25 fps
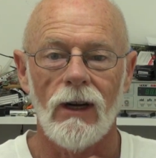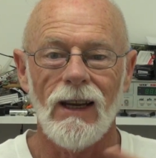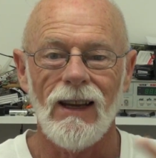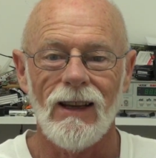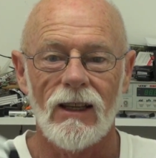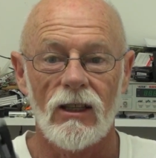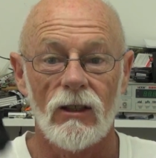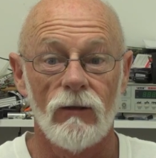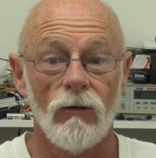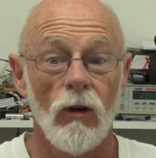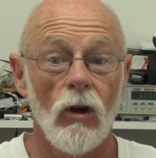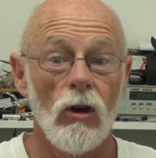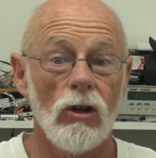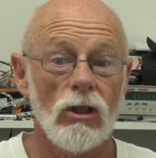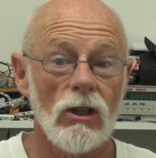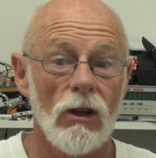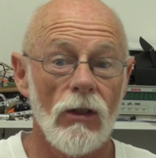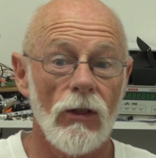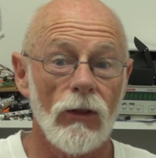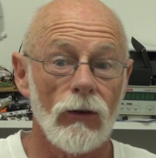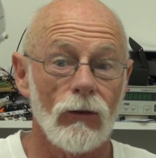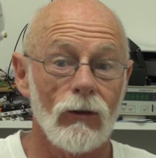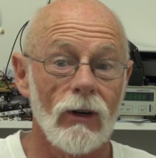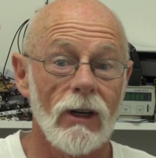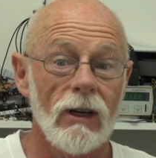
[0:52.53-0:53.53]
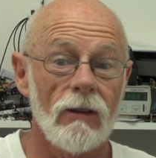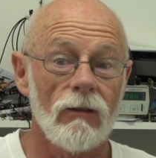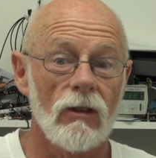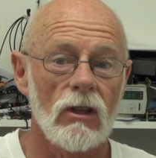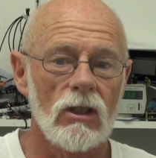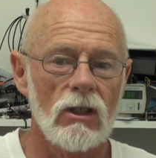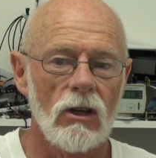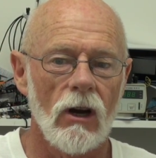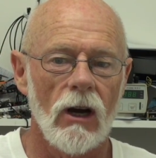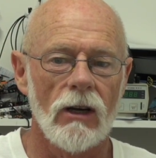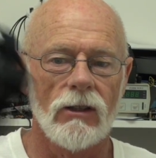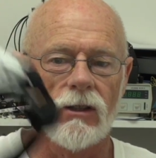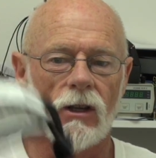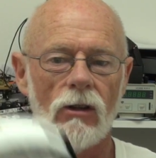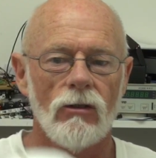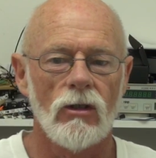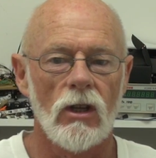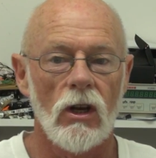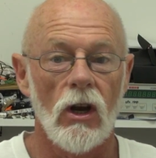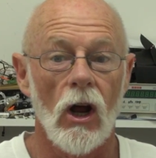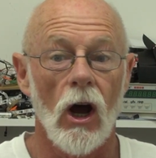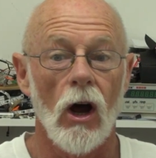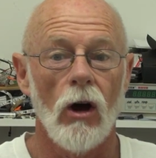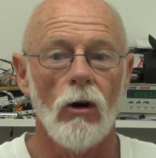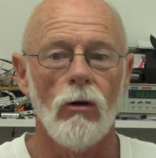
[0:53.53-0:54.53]
It's version 3 of the SkyZones
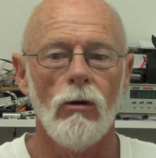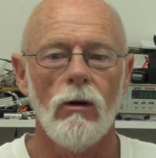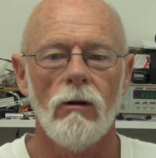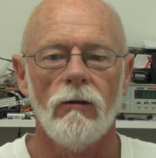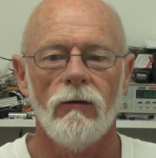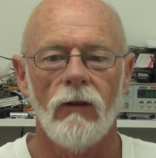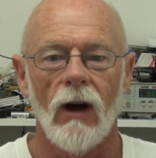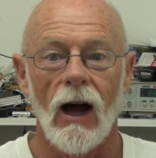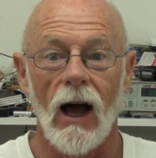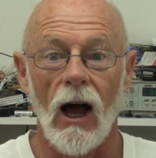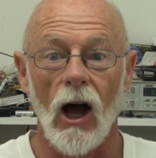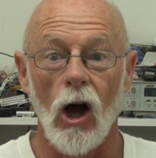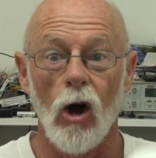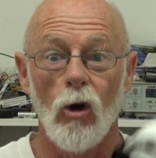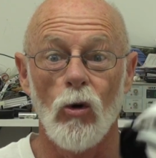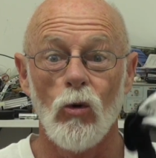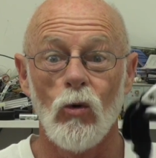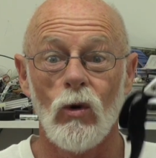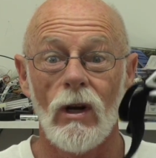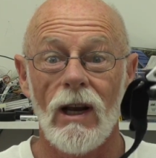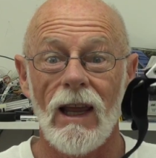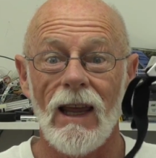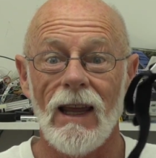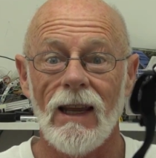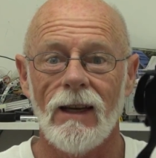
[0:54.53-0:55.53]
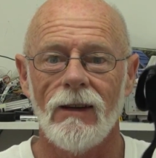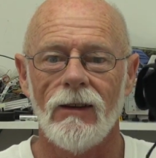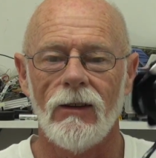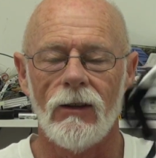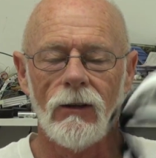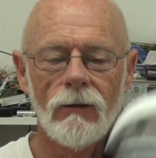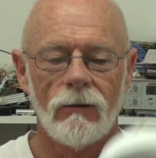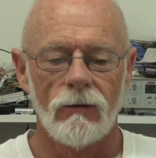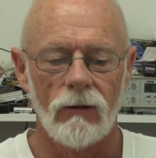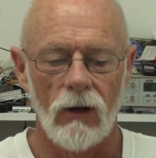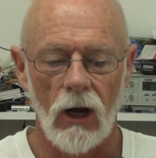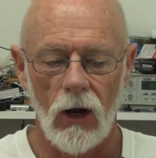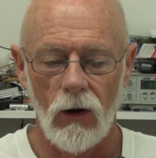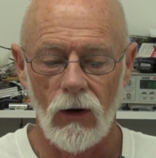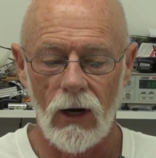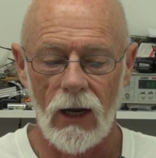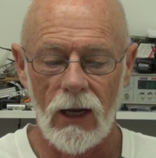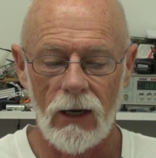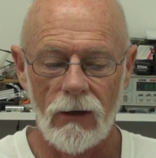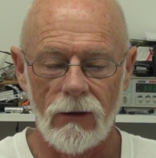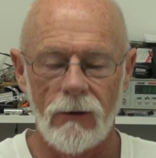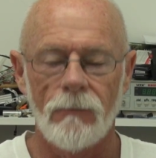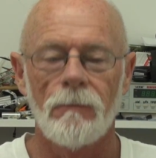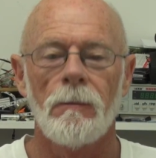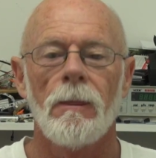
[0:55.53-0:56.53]
and O for OLED.
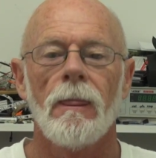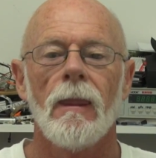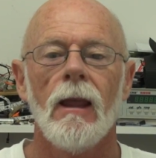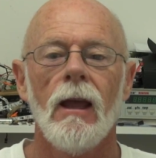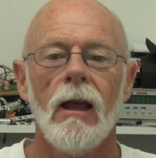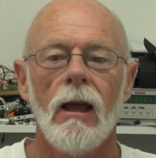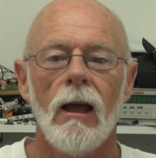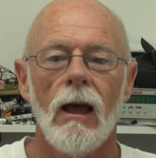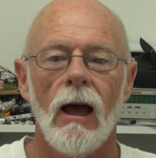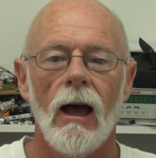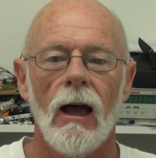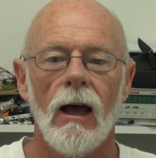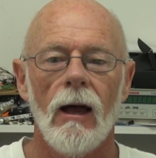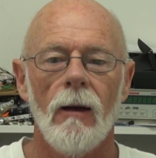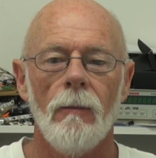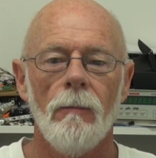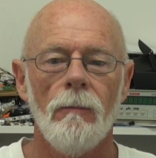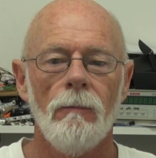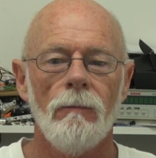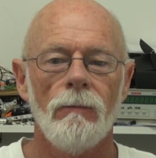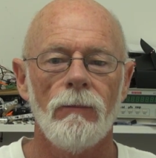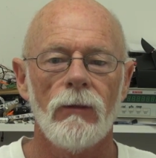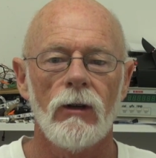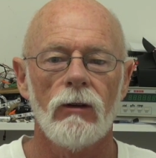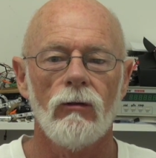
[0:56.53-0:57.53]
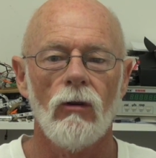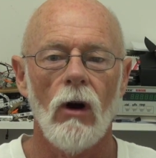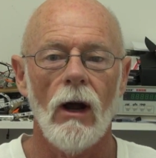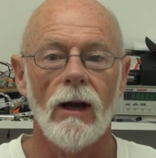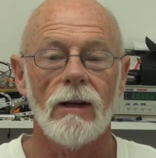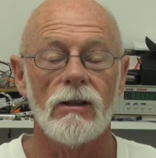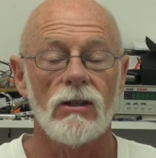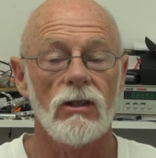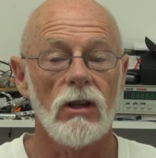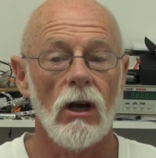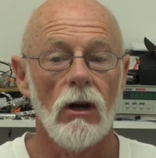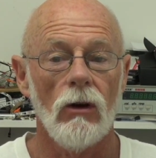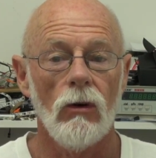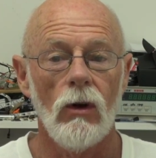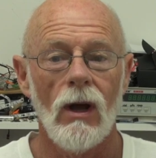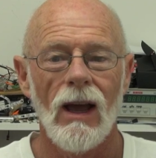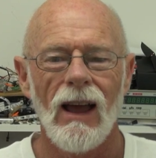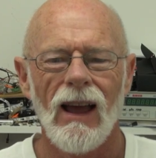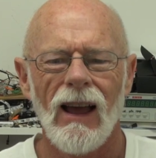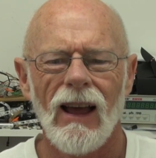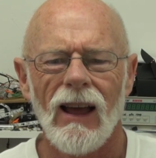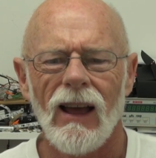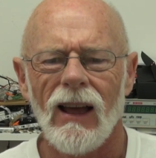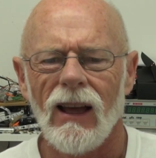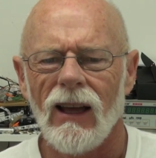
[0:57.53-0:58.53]
OLED. Right, so
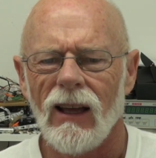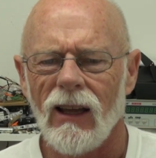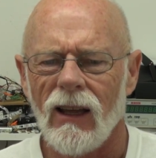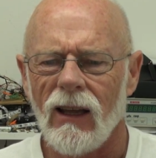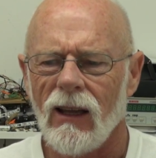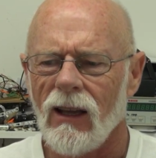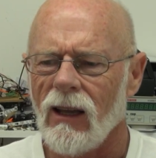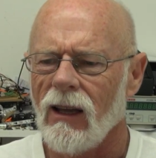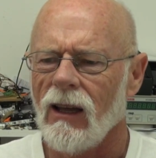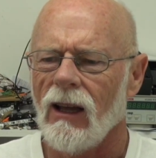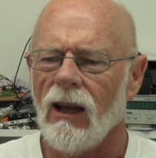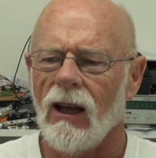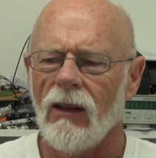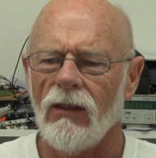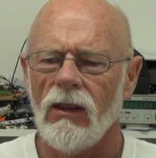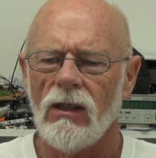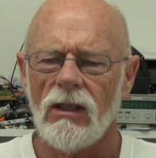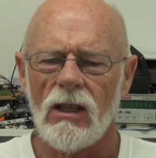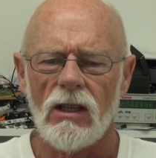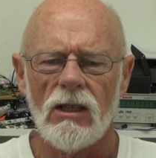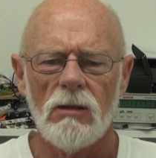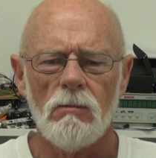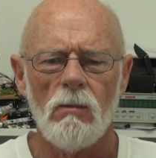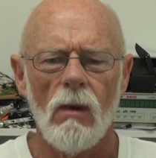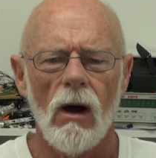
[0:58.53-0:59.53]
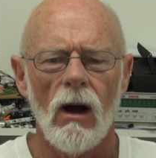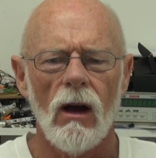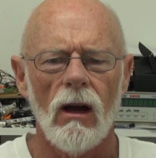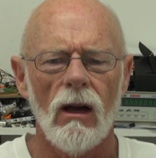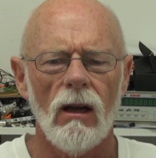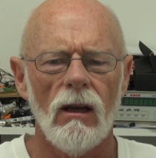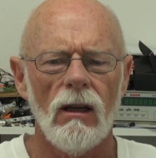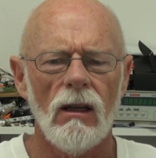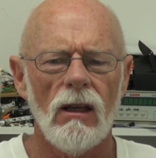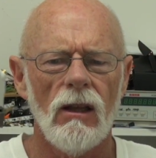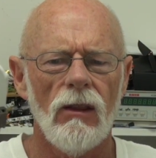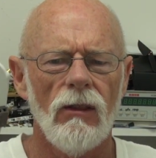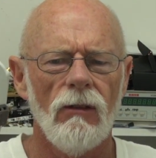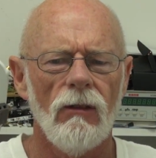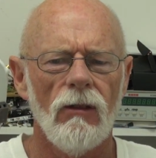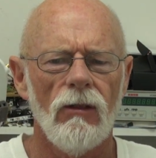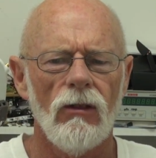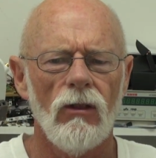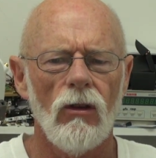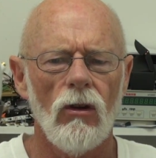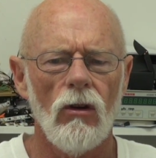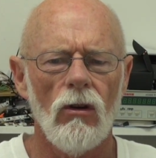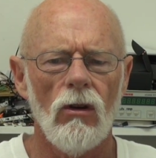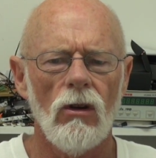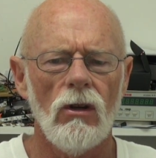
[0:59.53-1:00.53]
this is my
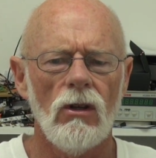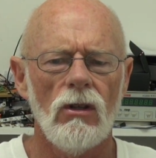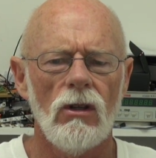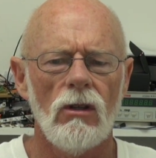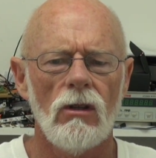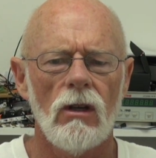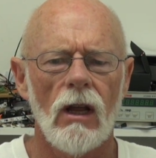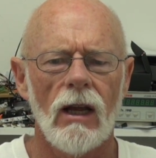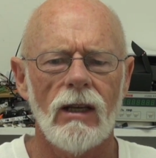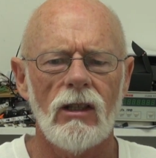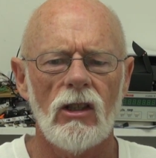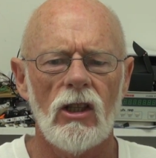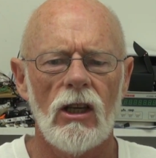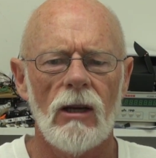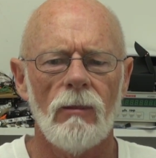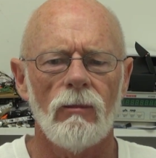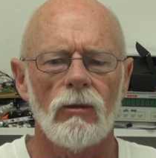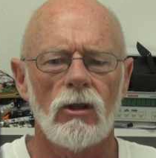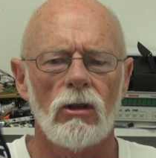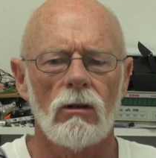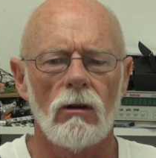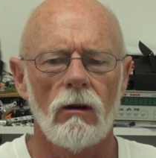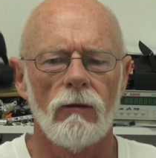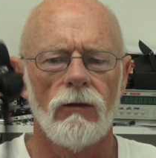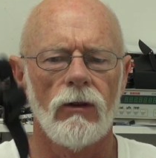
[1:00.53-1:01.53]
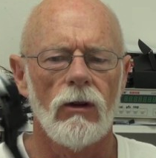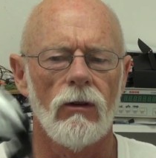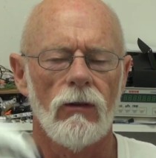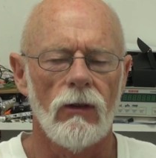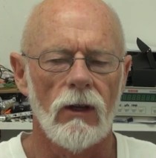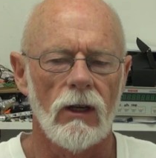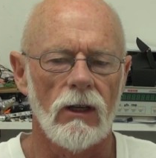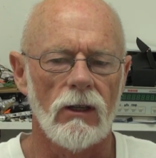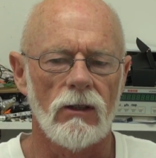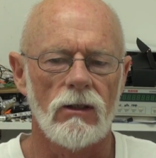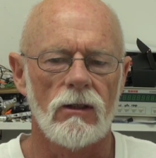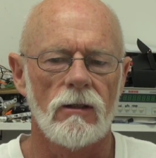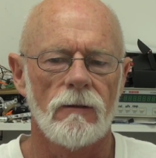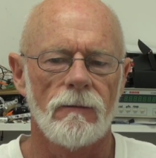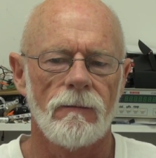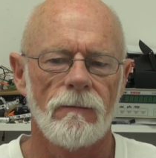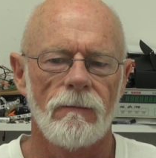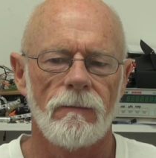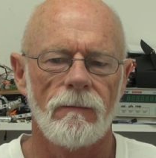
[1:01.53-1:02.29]
third attempt to review these.